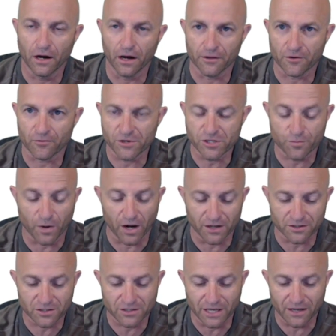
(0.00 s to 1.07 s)
the
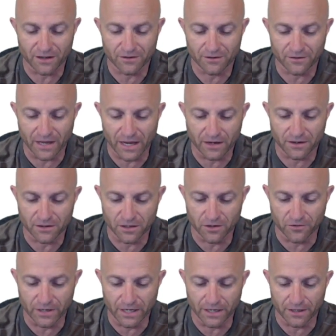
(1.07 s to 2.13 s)
response that
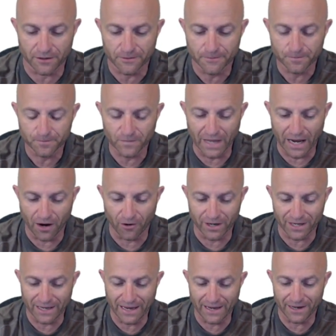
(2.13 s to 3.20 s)
you need. Now,
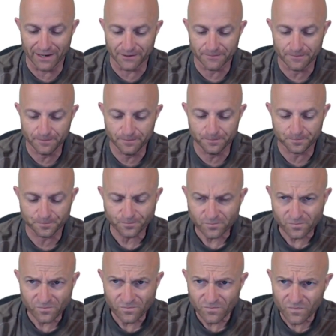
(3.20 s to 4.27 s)
again,
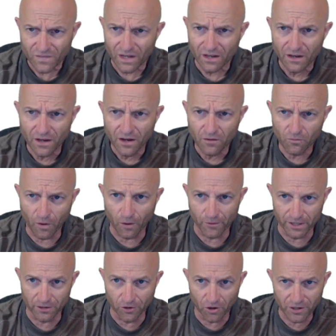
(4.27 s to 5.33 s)
when
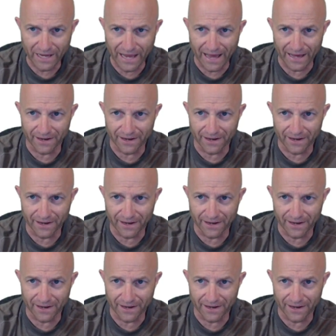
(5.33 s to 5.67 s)
we look at